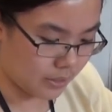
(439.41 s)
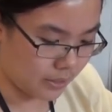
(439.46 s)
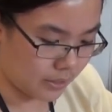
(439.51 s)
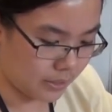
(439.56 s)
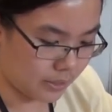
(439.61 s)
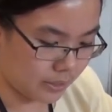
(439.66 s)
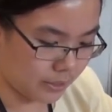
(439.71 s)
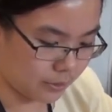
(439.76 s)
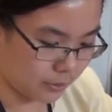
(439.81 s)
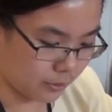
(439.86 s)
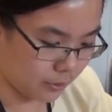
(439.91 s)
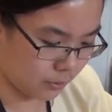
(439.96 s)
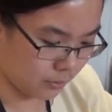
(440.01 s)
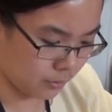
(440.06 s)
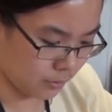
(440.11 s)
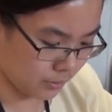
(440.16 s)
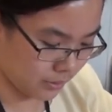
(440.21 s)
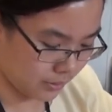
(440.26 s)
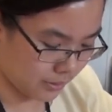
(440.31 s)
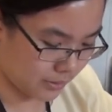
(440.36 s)
It
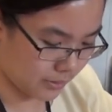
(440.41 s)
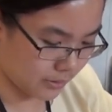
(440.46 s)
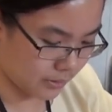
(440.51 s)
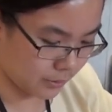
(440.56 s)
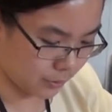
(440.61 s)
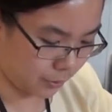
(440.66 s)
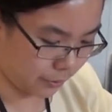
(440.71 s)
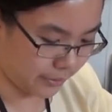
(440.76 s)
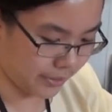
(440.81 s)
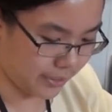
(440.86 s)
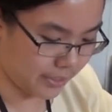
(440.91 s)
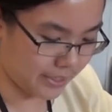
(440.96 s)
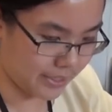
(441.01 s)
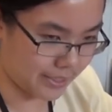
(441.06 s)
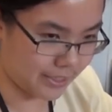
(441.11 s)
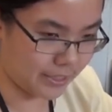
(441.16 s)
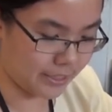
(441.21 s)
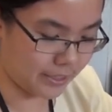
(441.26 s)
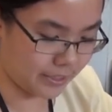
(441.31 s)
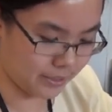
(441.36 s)

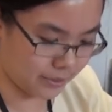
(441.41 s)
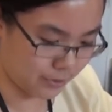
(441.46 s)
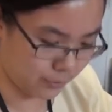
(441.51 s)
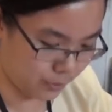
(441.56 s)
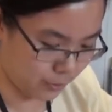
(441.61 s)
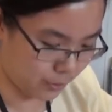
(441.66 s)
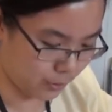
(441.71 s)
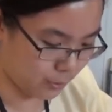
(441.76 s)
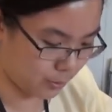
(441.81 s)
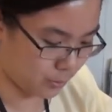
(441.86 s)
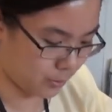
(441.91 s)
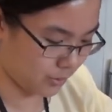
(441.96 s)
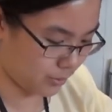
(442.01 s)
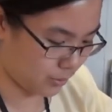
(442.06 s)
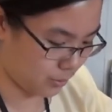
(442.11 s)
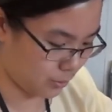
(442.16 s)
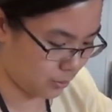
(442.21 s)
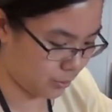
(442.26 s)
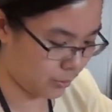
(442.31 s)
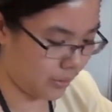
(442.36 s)
is used
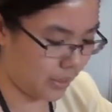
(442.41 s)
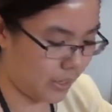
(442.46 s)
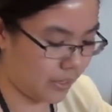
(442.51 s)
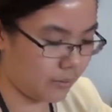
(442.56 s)
to